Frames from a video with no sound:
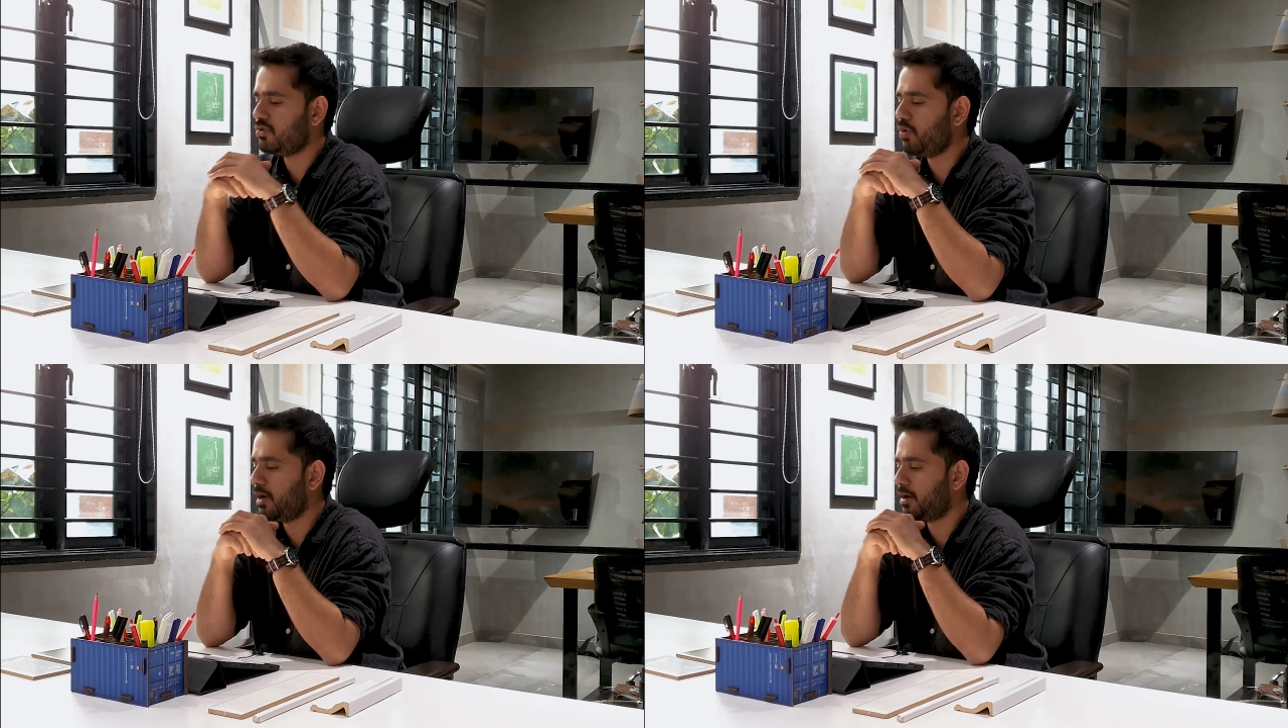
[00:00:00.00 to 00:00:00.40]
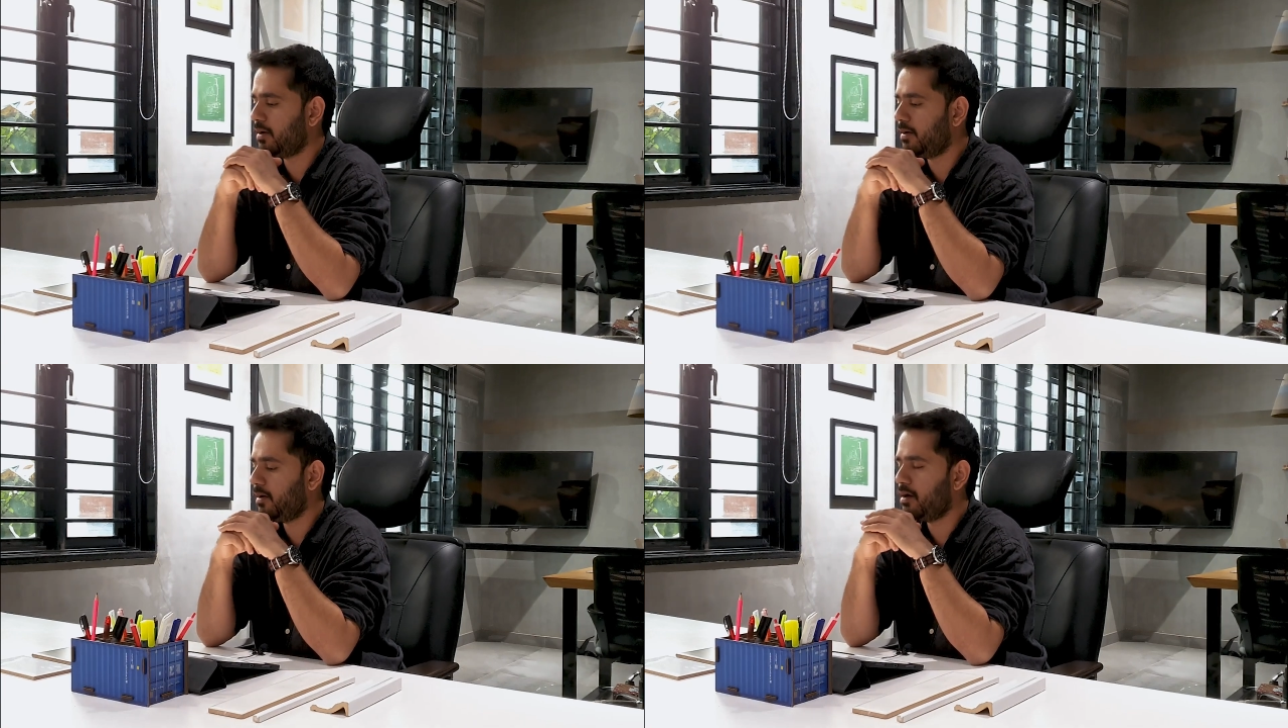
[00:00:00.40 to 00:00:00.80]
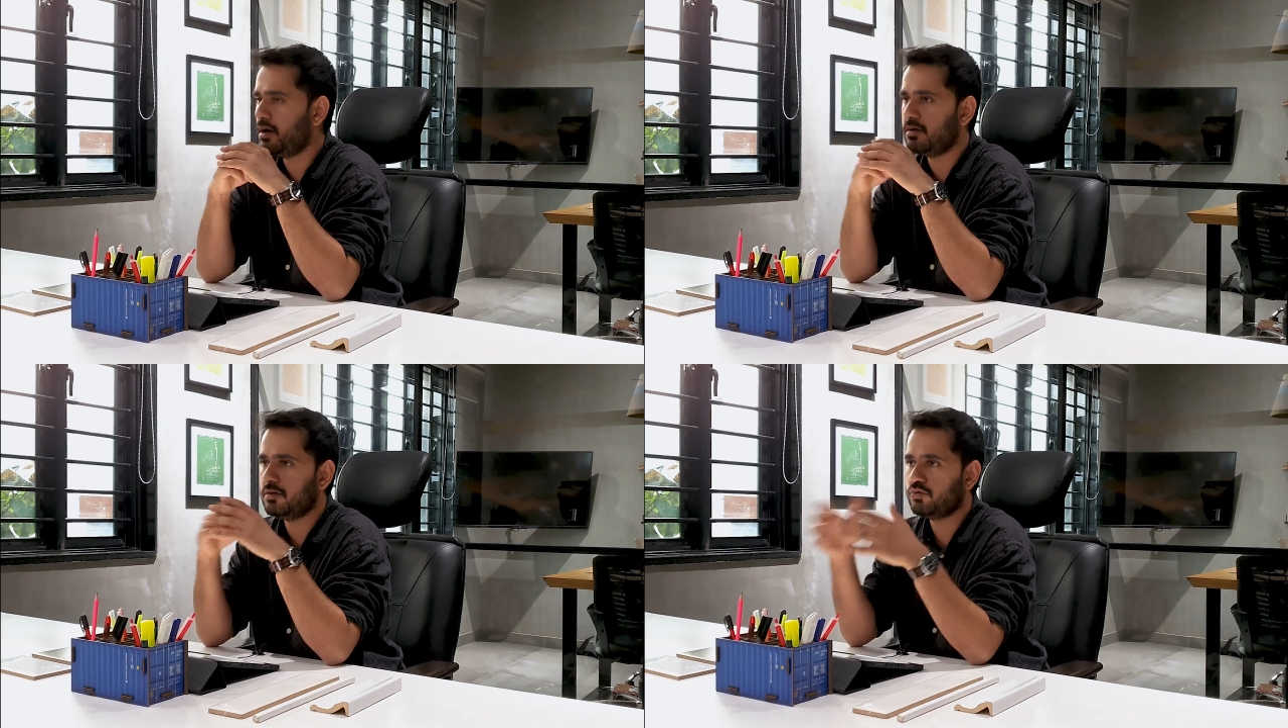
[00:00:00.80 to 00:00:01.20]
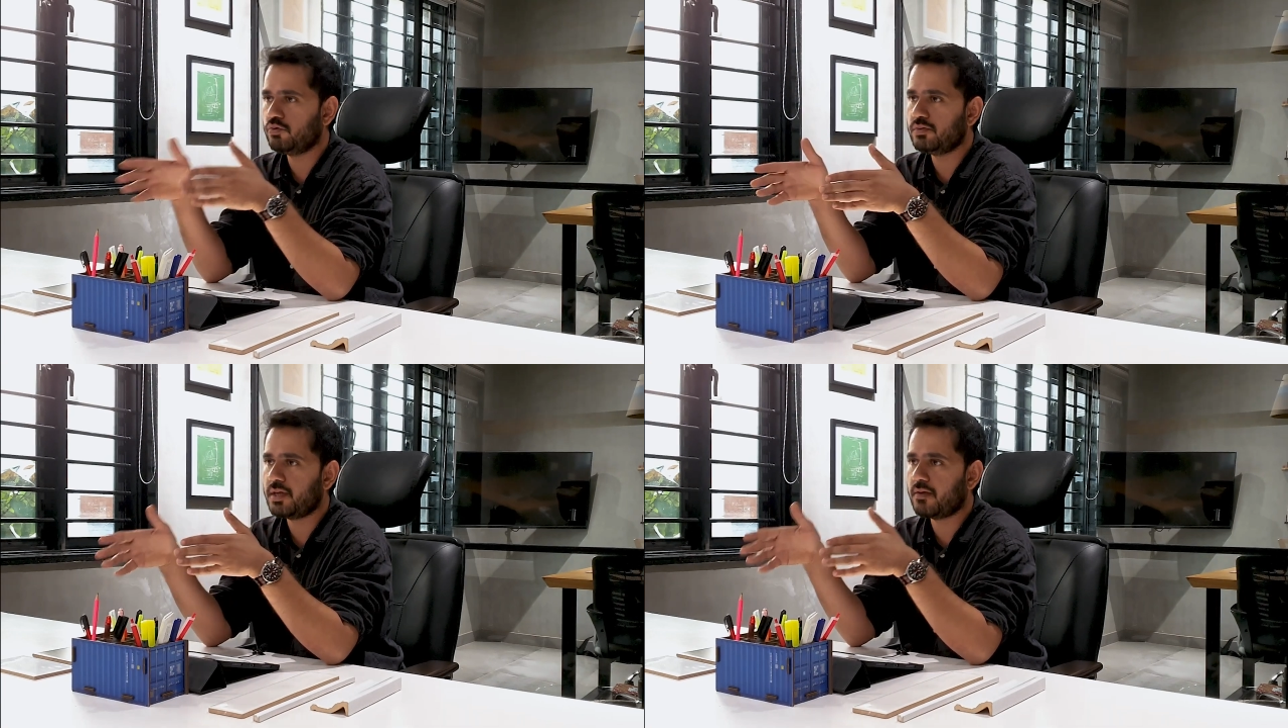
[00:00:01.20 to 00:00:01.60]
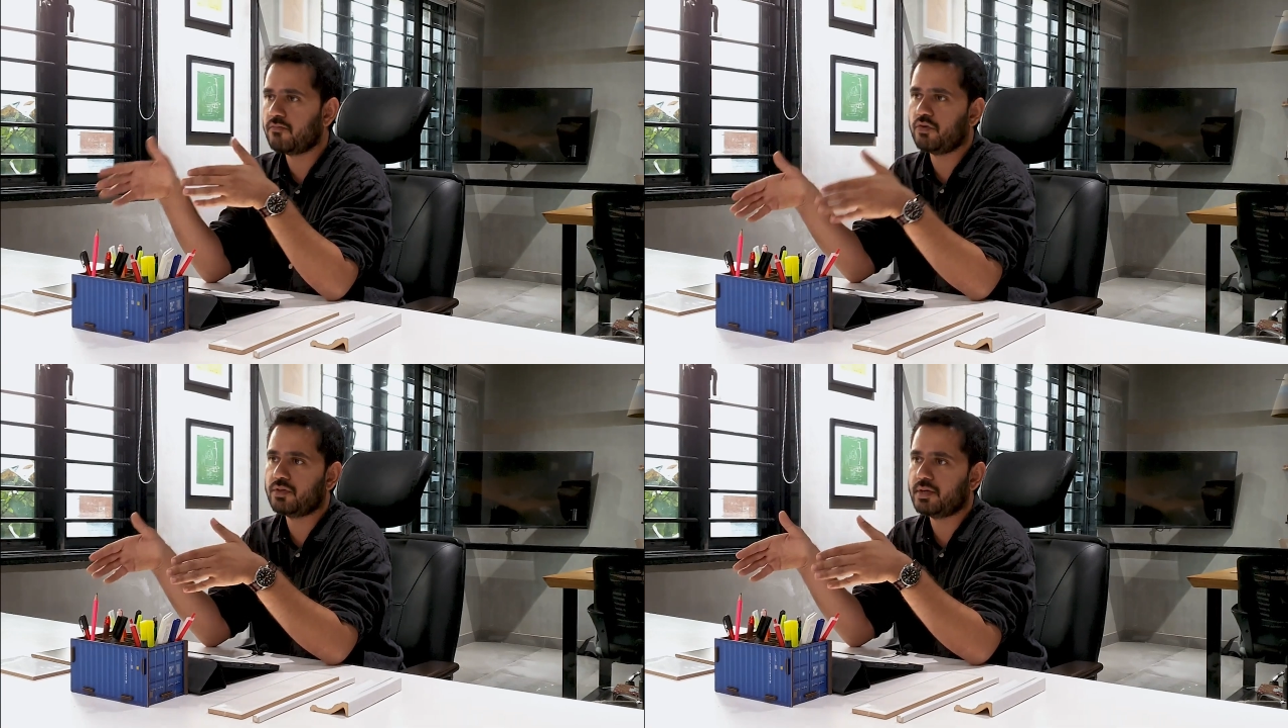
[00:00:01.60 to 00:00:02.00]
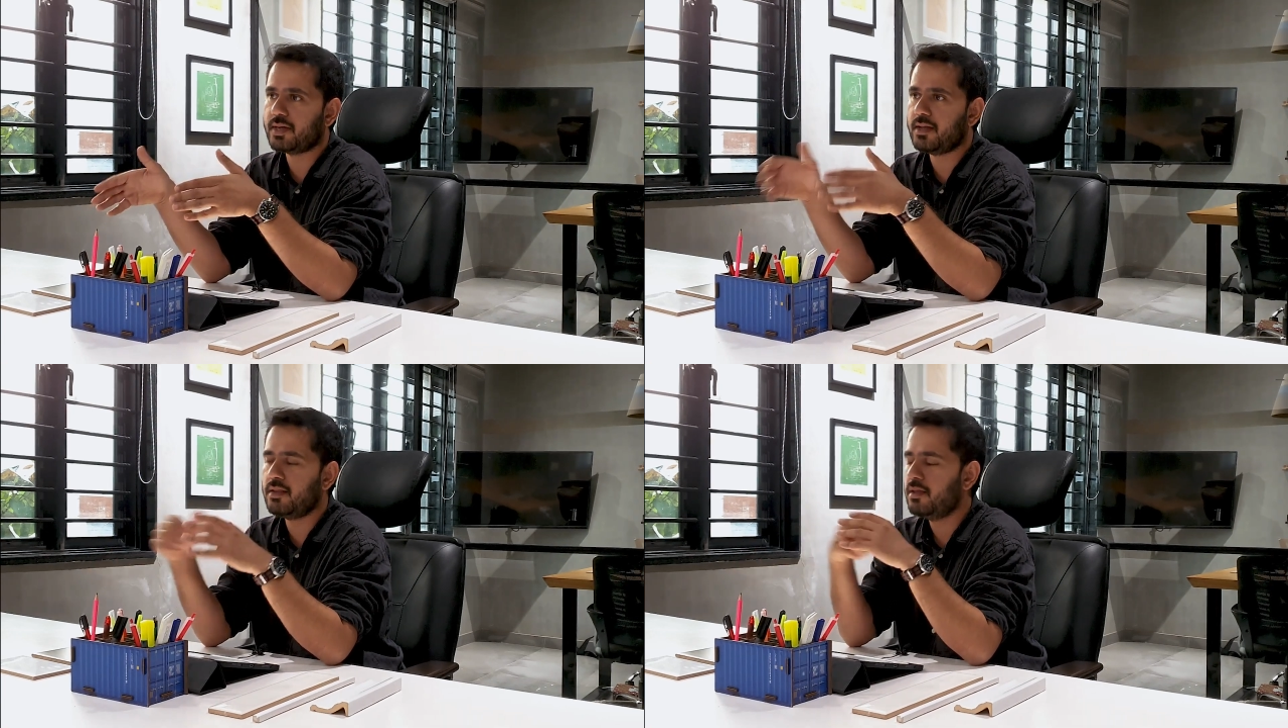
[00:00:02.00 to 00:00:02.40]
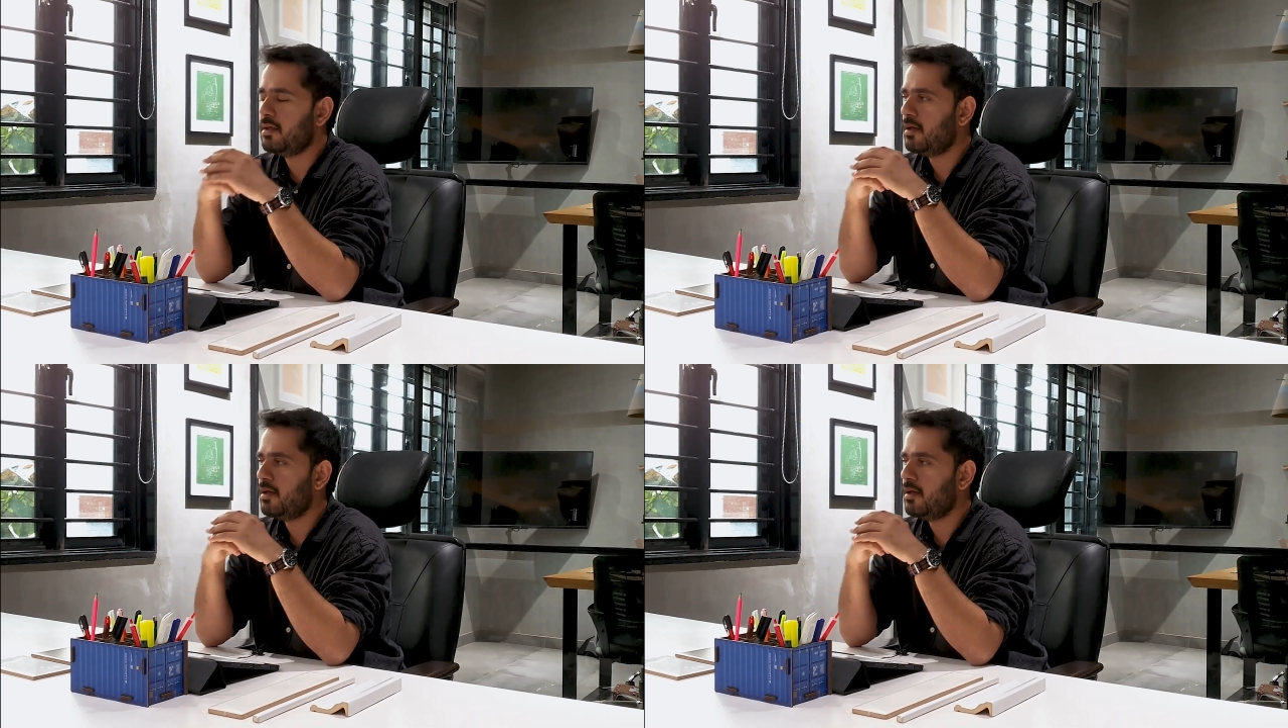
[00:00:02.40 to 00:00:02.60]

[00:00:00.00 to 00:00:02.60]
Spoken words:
you are choosing for the tile.